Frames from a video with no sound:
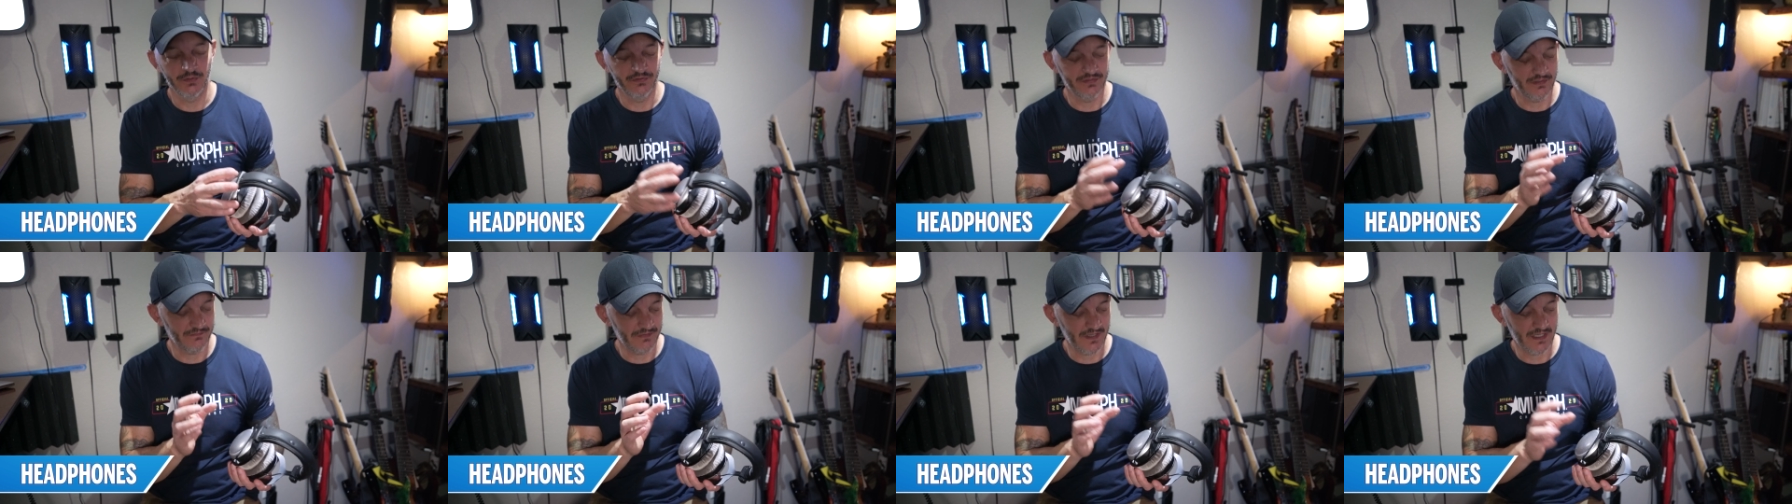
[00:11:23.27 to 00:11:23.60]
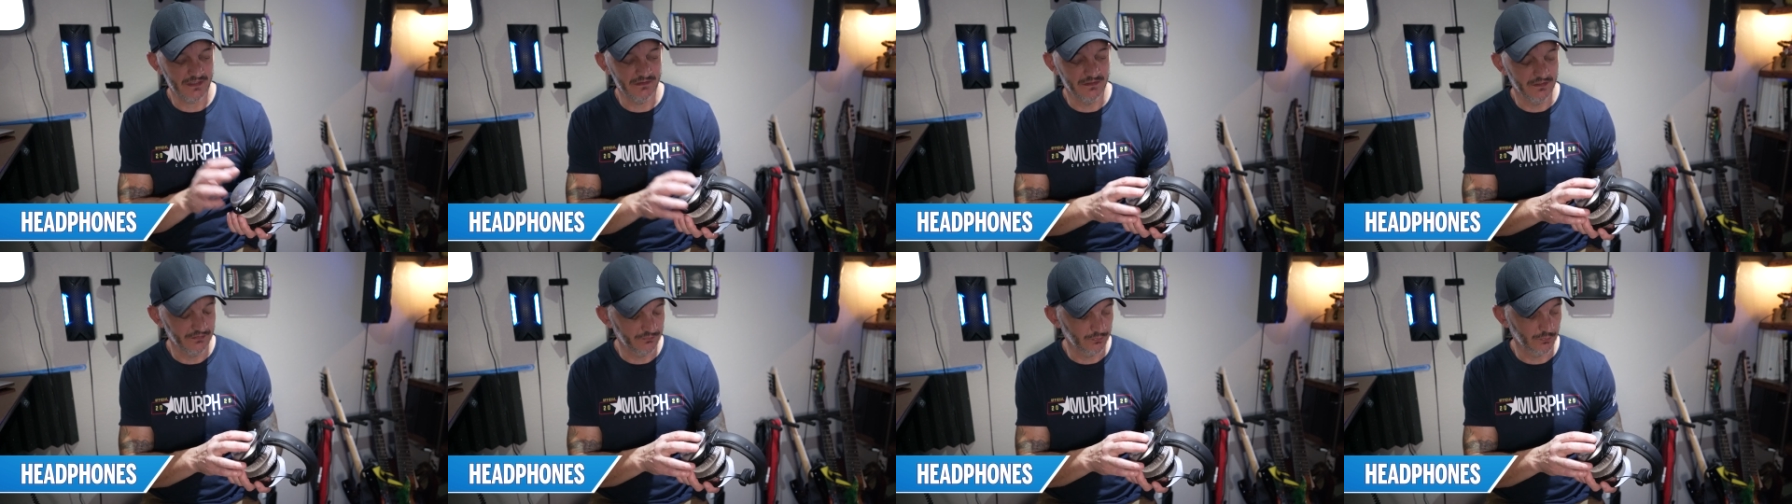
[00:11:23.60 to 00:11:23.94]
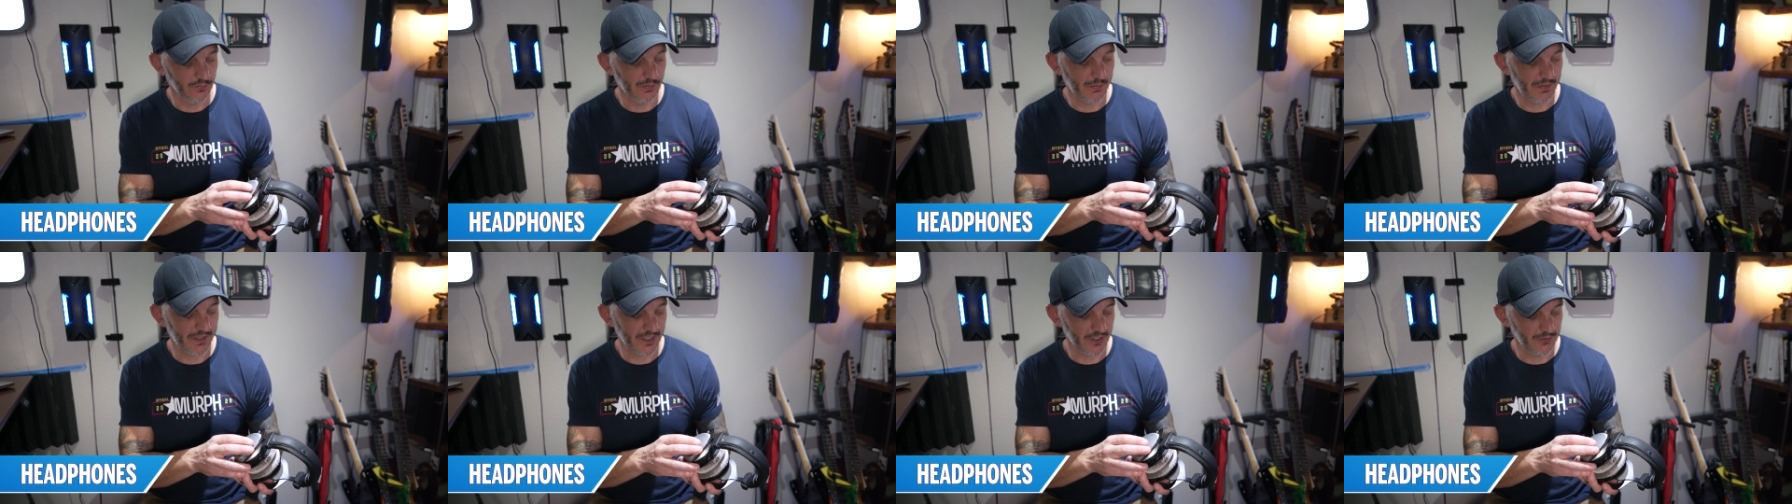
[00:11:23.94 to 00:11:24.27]
which I've had this
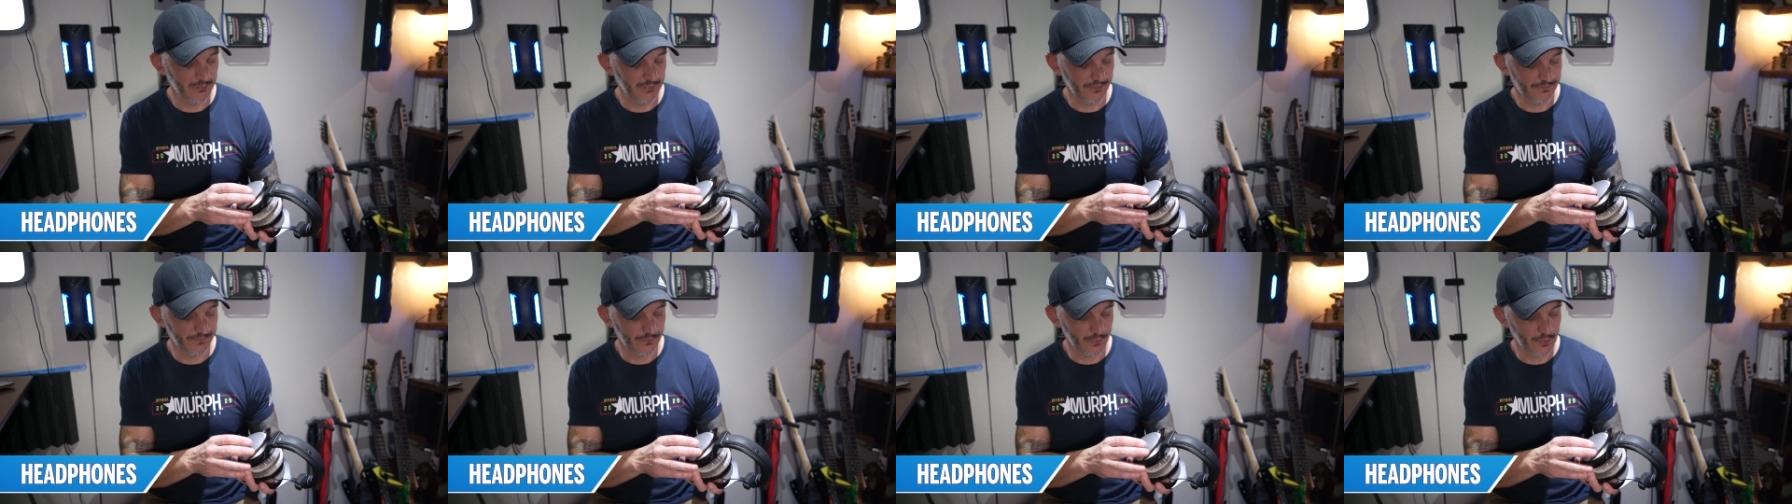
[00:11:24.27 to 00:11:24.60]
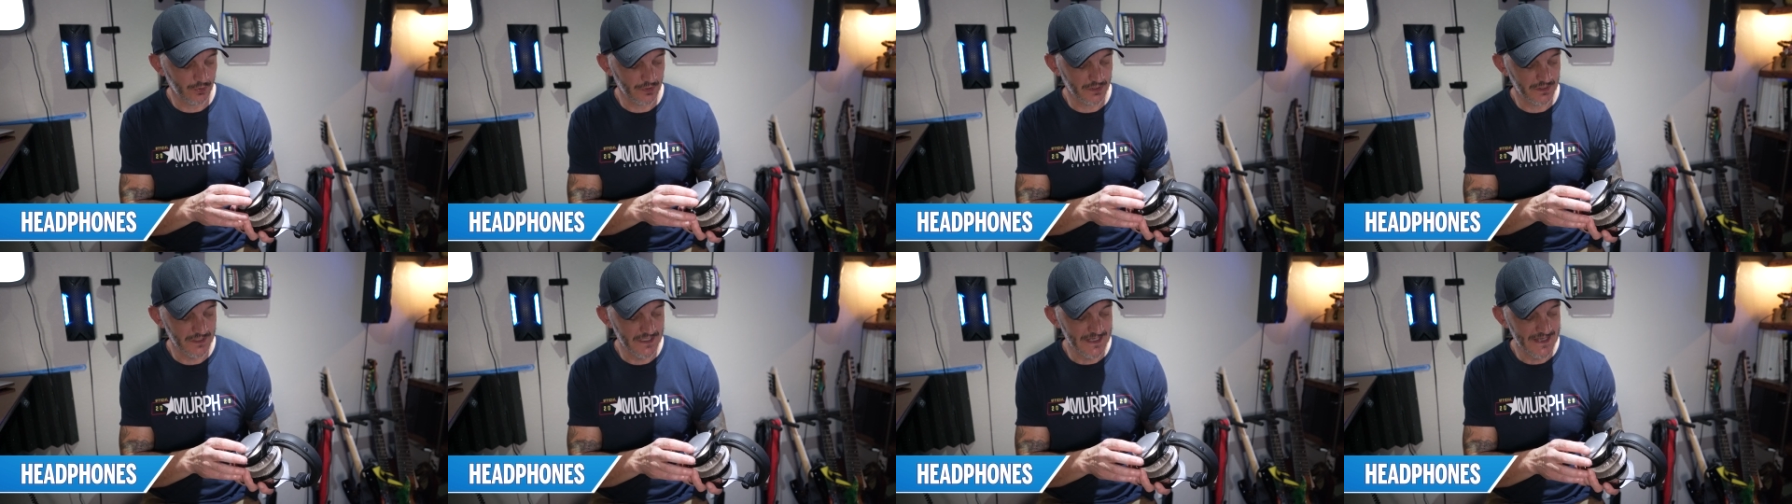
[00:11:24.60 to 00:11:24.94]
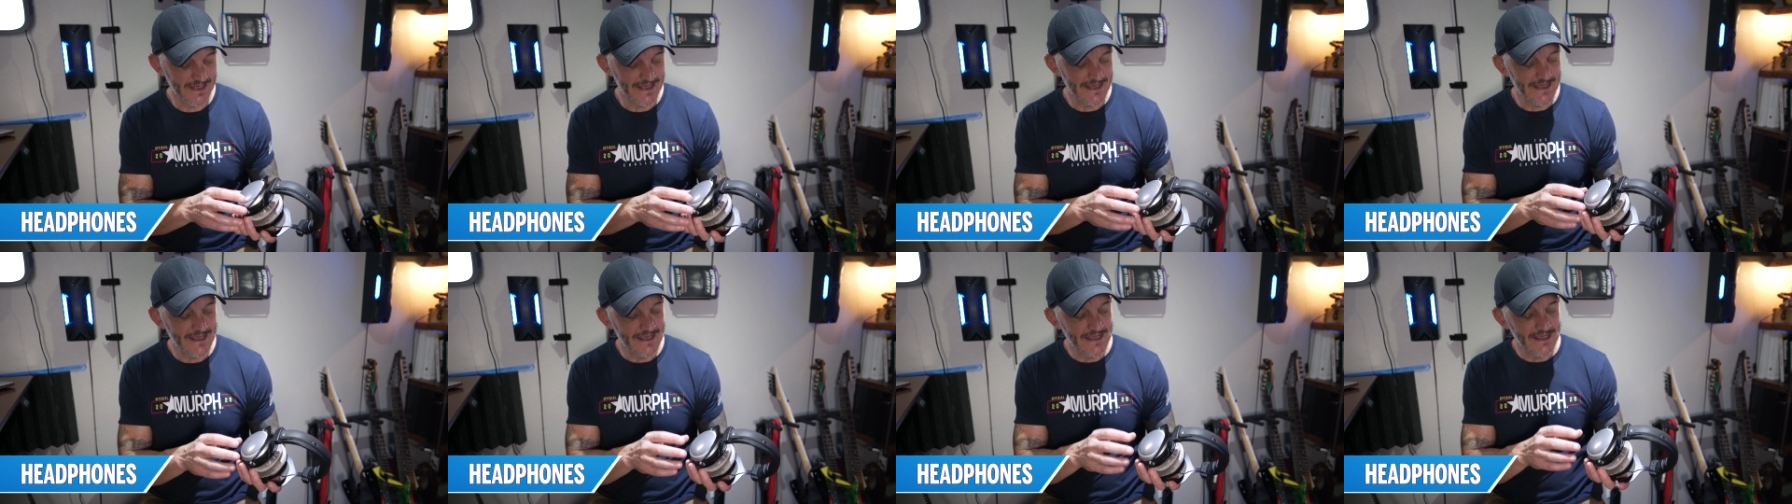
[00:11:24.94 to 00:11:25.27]
one repaired before.
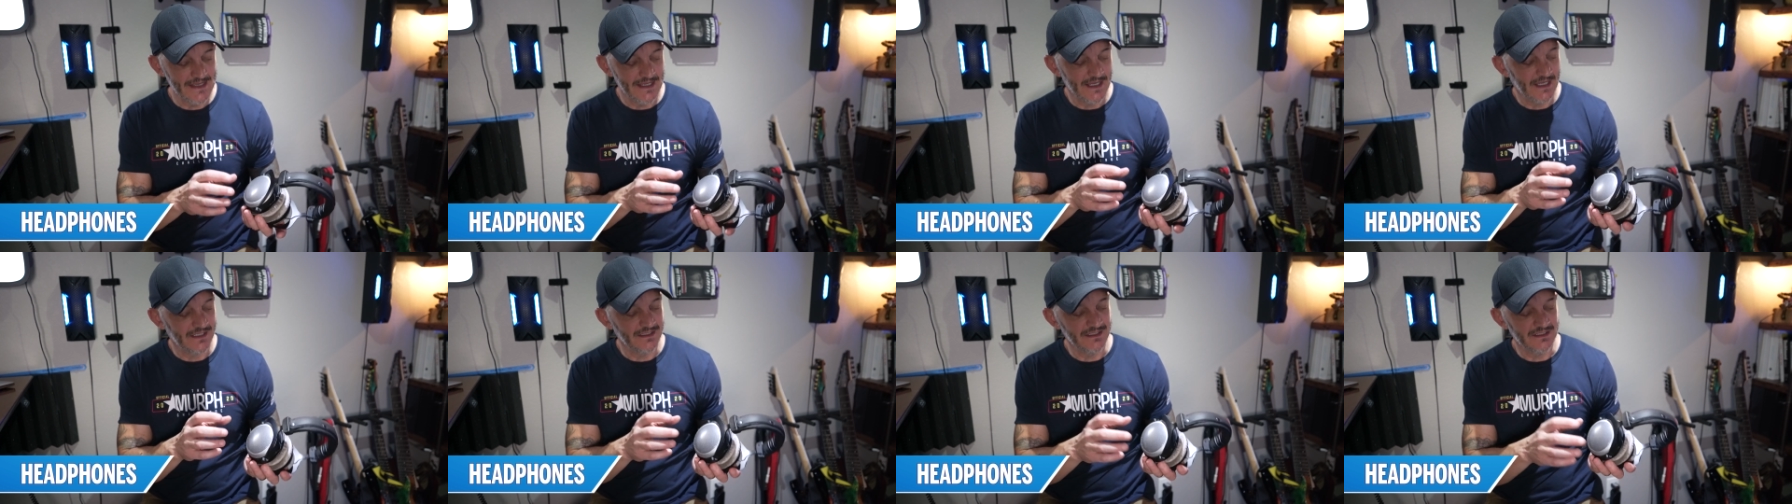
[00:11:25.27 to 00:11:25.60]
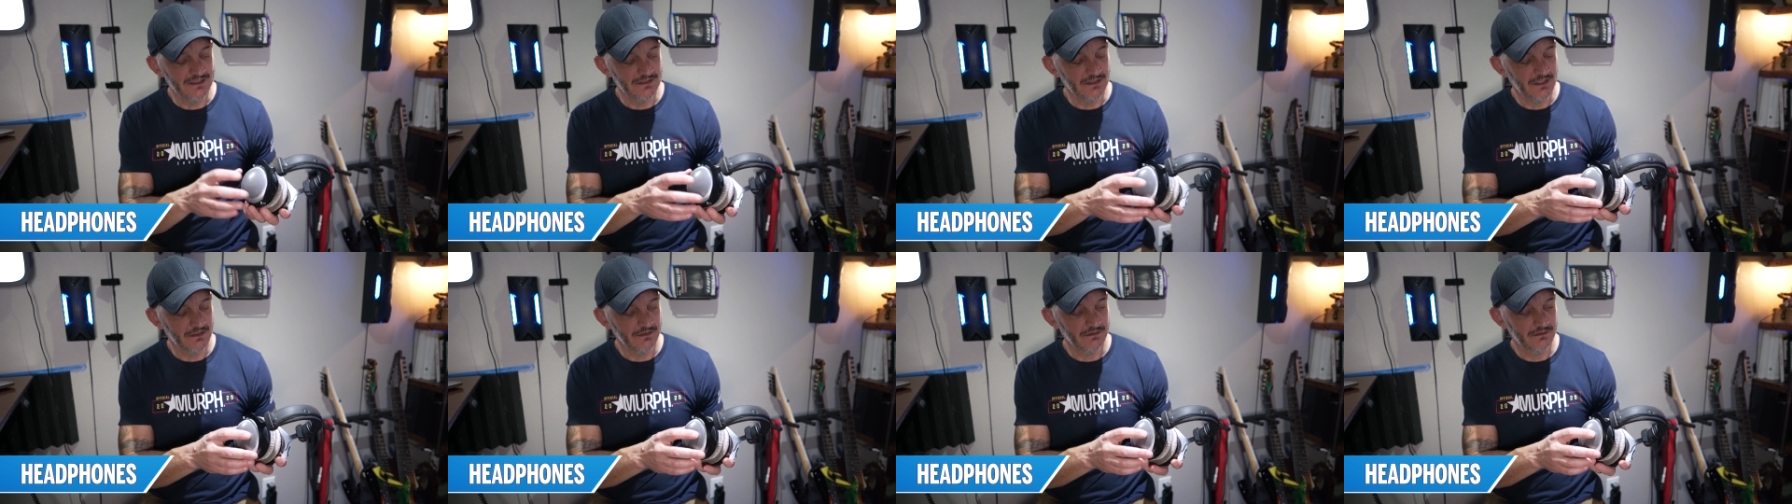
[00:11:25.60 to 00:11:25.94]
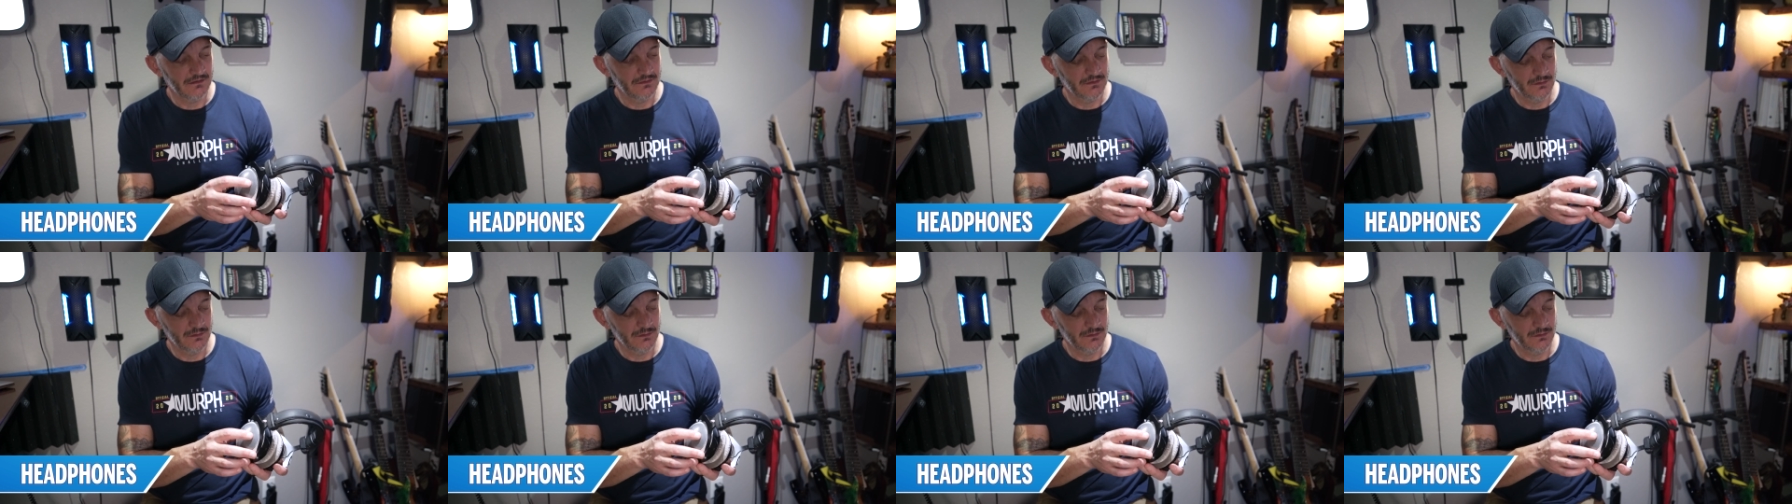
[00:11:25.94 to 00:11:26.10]
And then